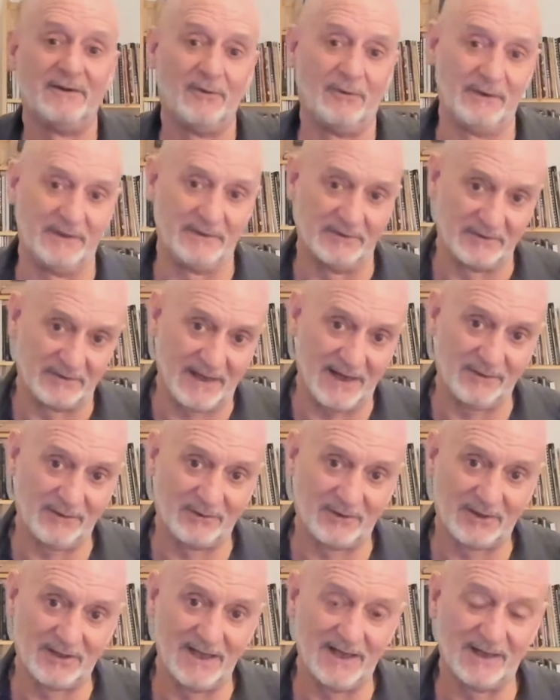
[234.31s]
Going
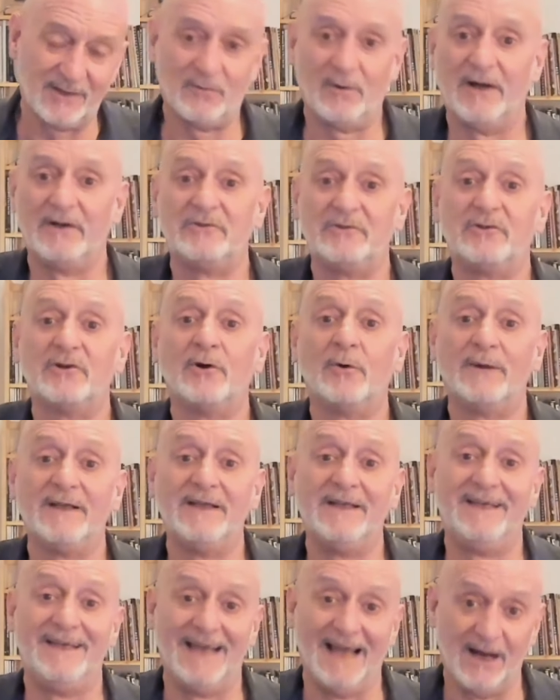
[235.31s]
counterclockwise, you're
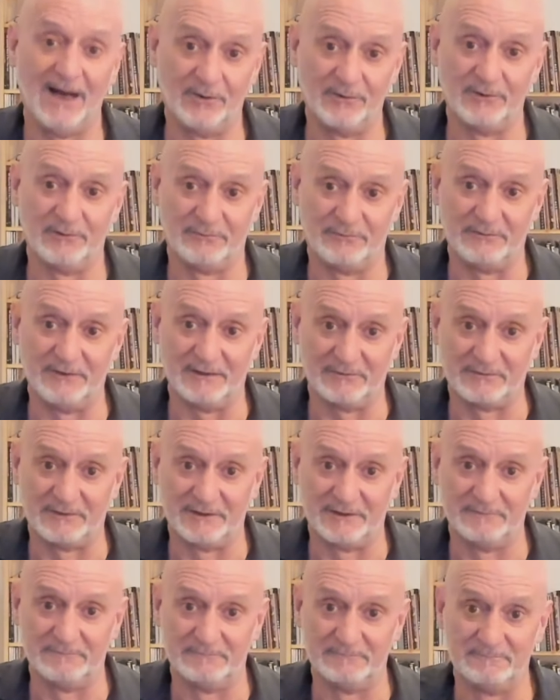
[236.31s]
going down a 5th.
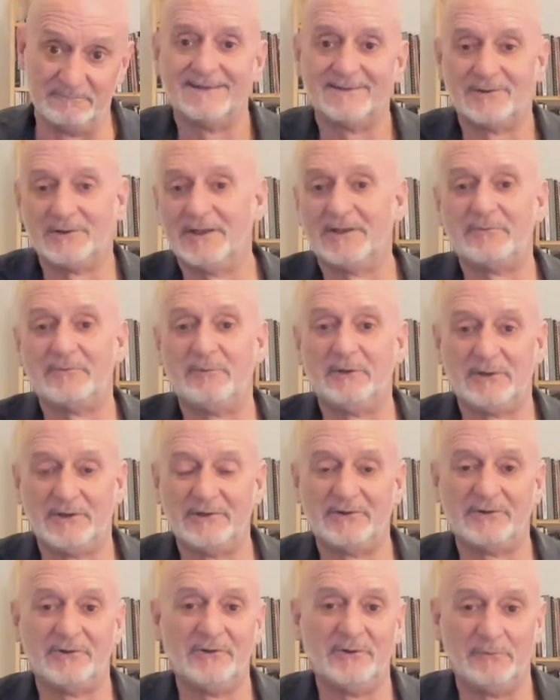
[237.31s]
So let's put
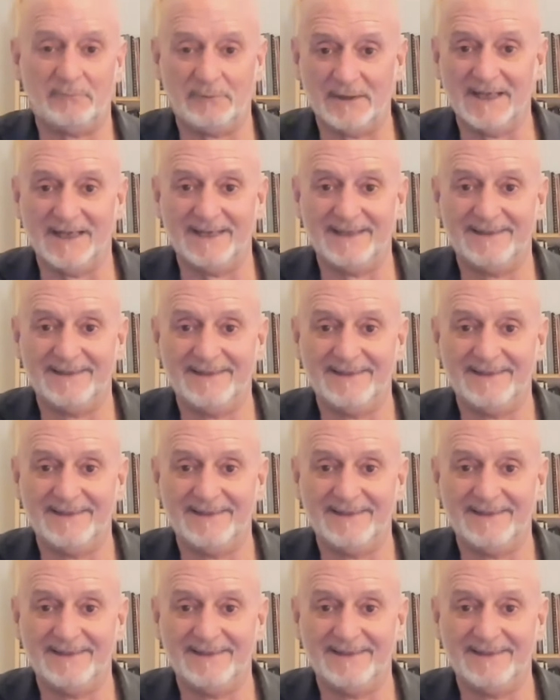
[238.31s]
this into play.